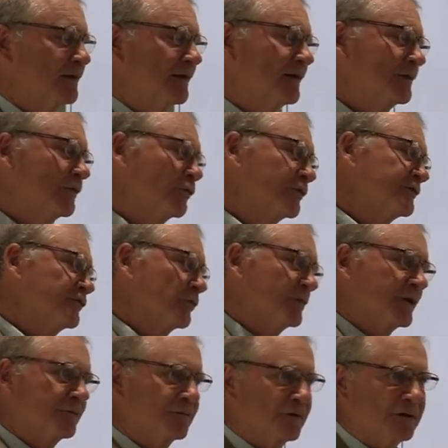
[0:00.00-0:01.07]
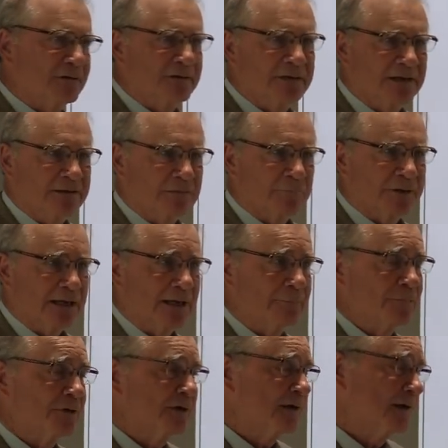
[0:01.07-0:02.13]
And of course, nobody thought anything would
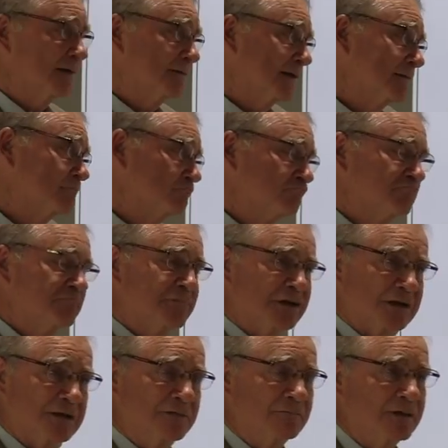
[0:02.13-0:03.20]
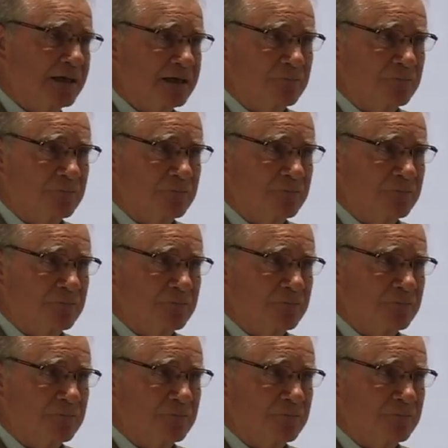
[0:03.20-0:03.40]
happen, and they did.